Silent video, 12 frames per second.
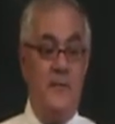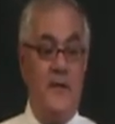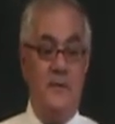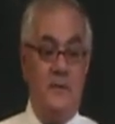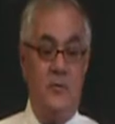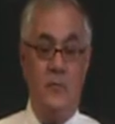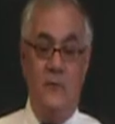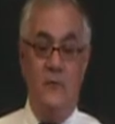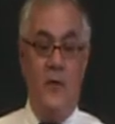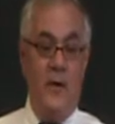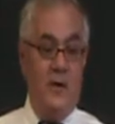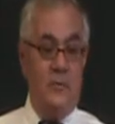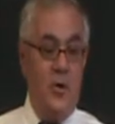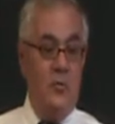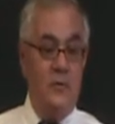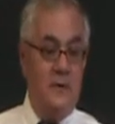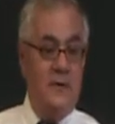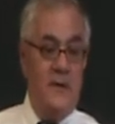think to avoid a
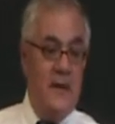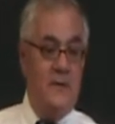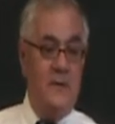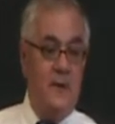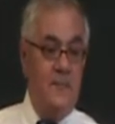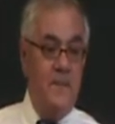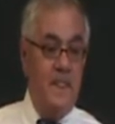total disaster.